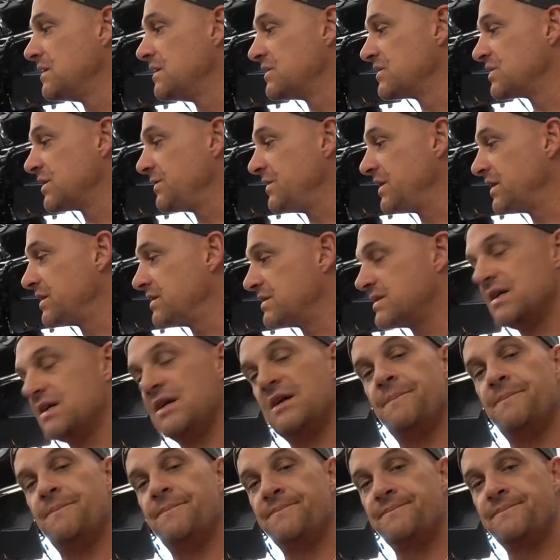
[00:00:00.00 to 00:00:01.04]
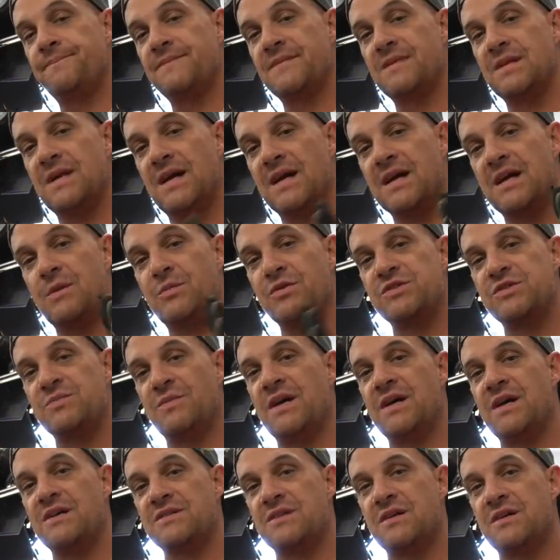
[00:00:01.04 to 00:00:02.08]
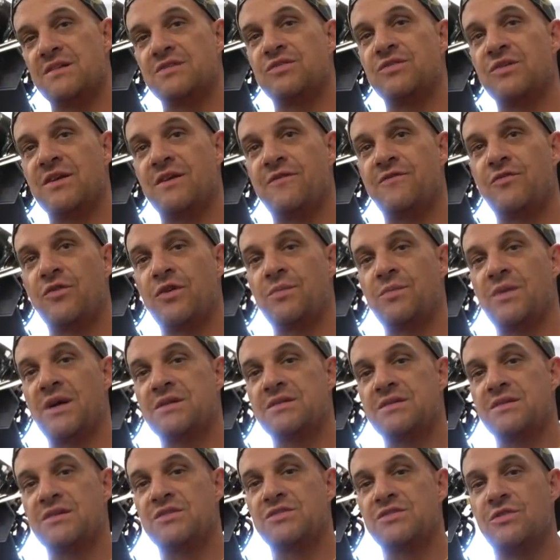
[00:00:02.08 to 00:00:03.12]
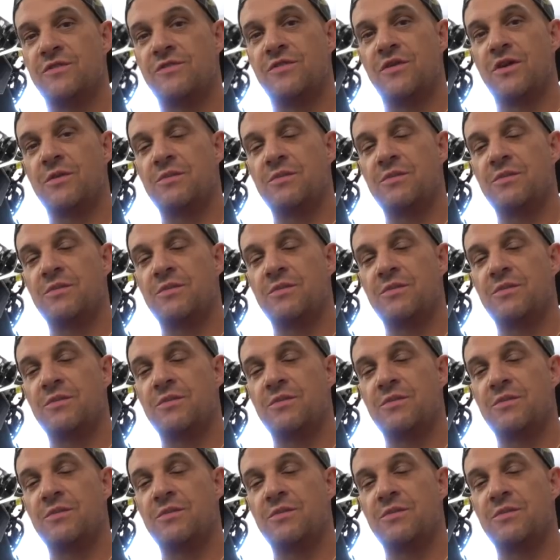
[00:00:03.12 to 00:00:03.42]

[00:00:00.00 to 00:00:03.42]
It's going to be a good time. I got to put some miles on it. It's only got 40 miles on it so far.